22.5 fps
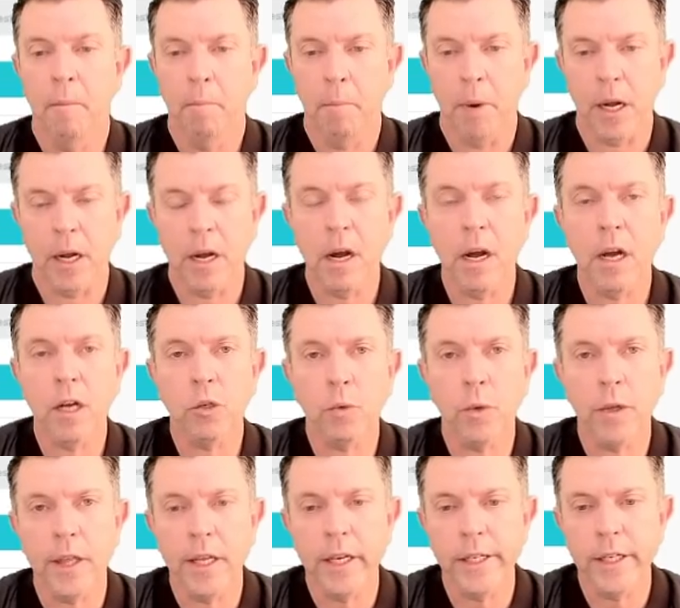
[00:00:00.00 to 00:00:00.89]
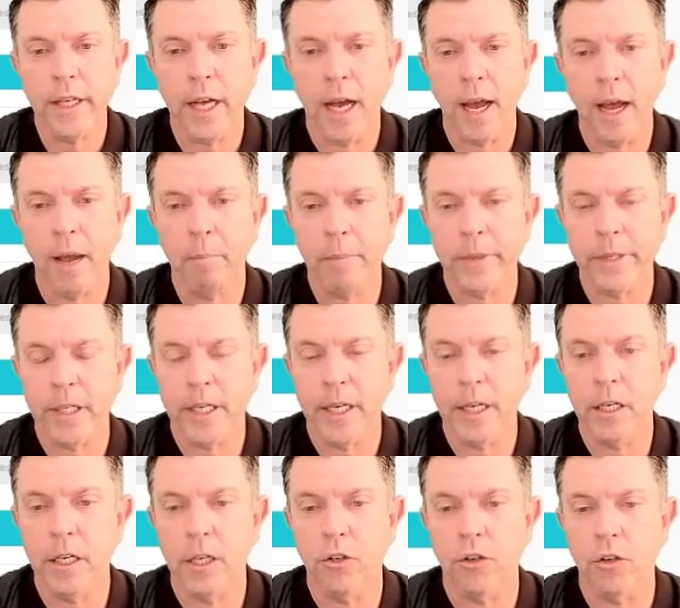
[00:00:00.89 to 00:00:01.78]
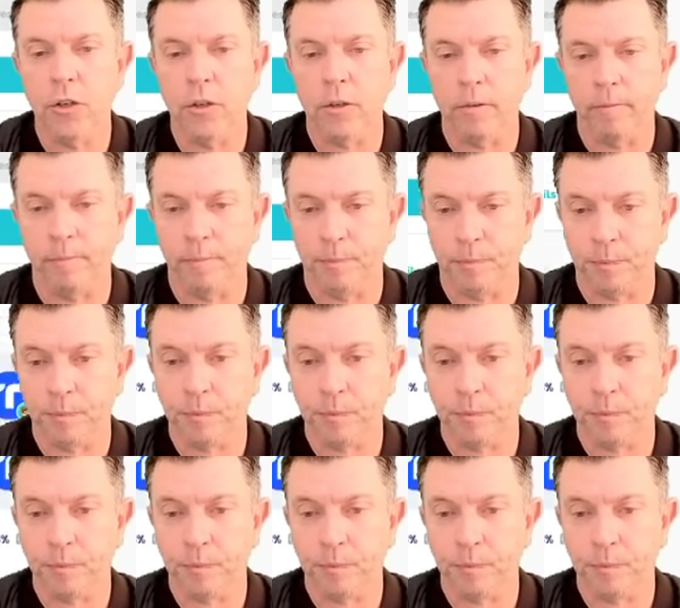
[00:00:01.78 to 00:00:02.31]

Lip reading: But guys, with these high percentages,